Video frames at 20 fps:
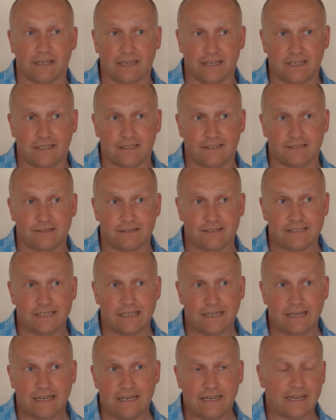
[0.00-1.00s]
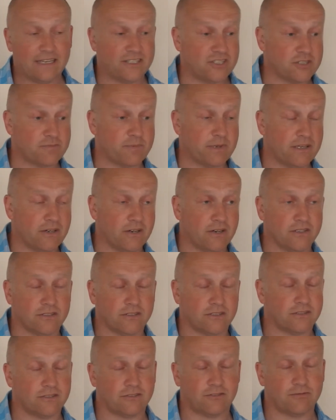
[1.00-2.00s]
elite, and just
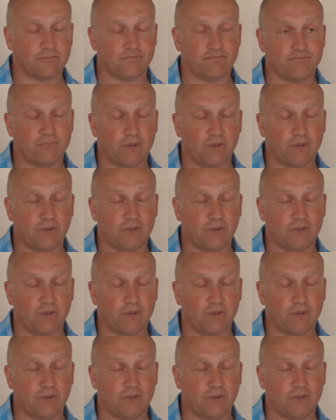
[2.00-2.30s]
because